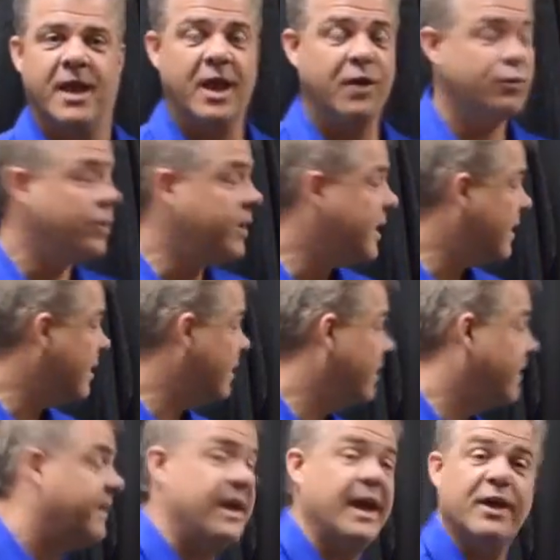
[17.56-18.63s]
As we get
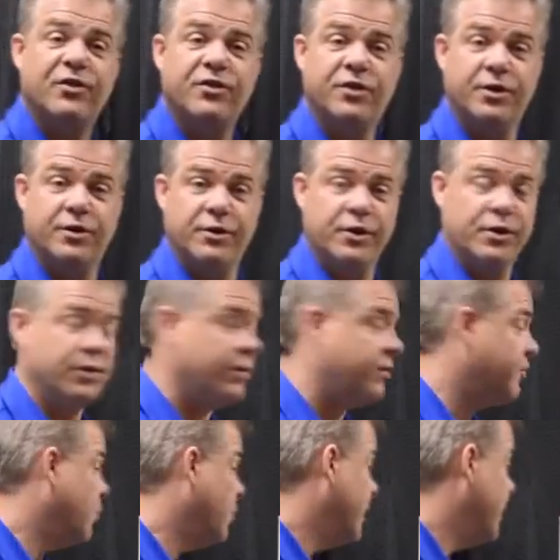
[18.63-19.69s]
into the exterior of this